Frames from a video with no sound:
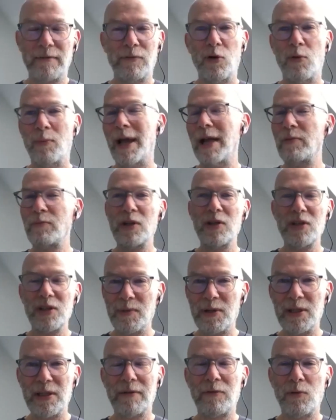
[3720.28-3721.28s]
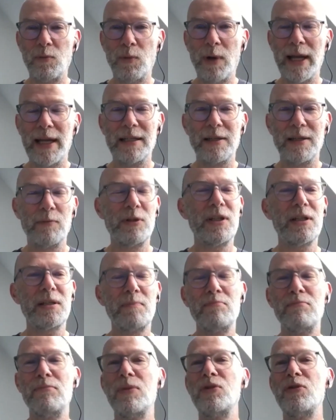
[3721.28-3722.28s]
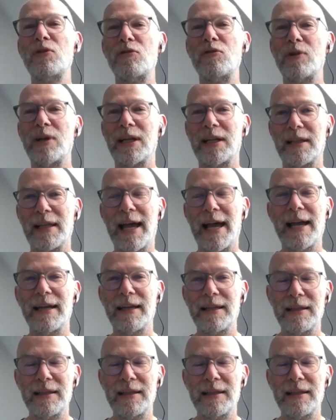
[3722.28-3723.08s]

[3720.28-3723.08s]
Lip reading: format, and we use them in different ways. And we're just mirroring that